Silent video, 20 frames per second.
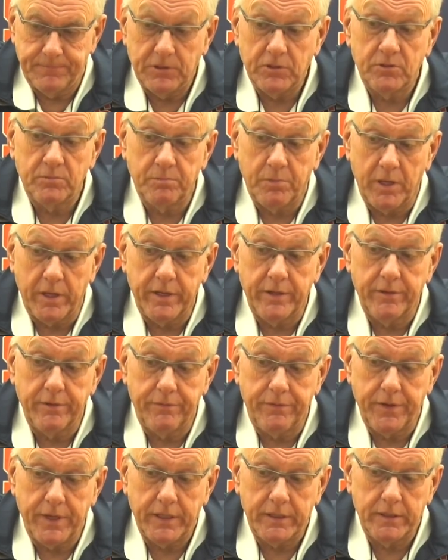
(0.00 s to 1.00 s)
spite of the
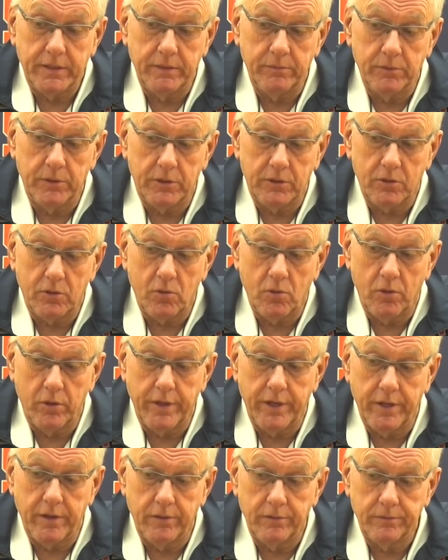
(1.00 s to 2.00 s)
fact he went to
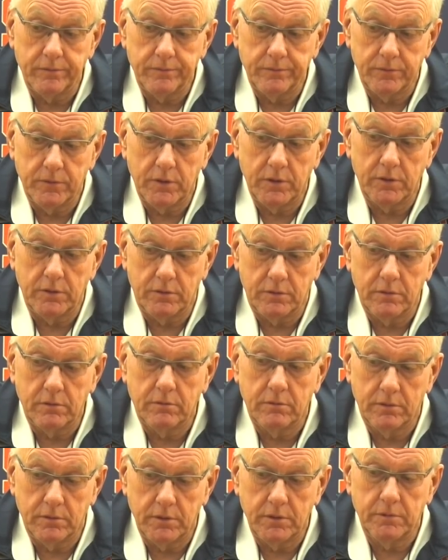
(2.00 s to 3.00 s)
Cornell, he's
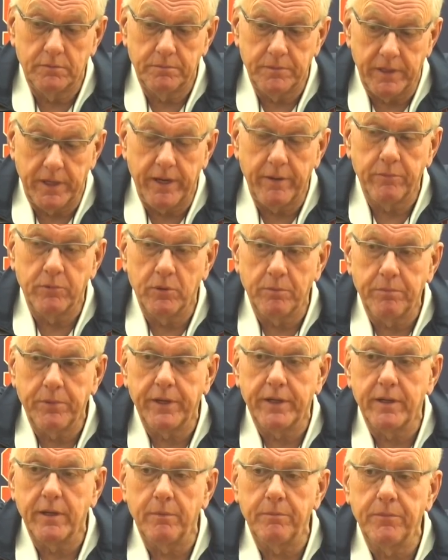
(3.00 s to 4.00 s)
been able to
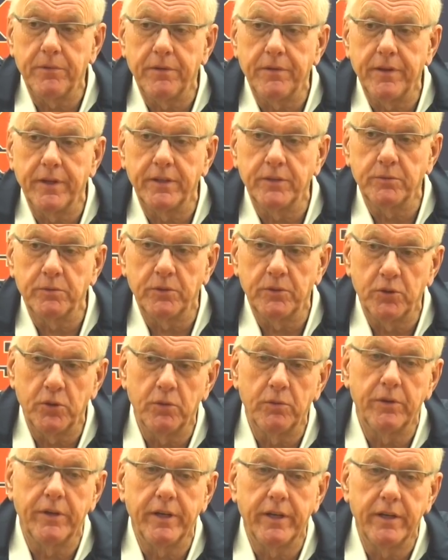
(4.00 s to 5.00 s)
pick up the things we're
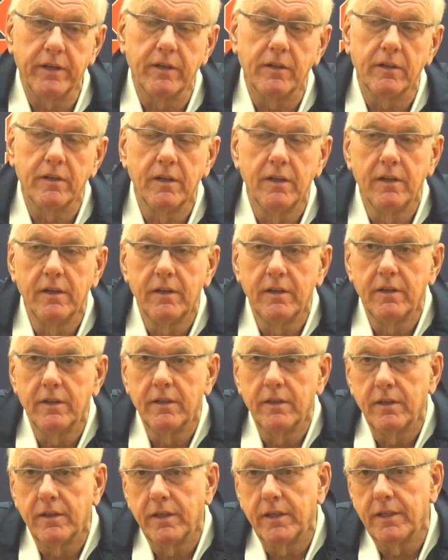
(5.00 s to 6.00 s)
doing here.
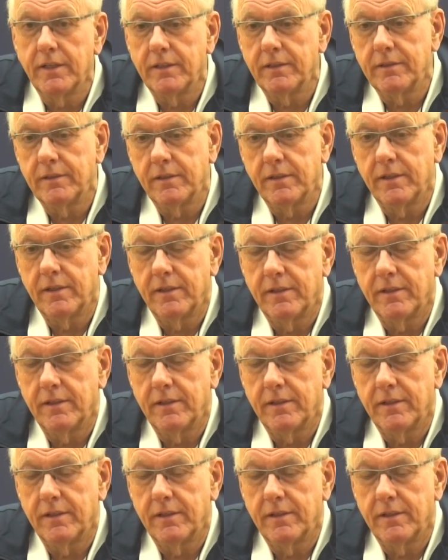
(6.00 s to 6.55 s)
And,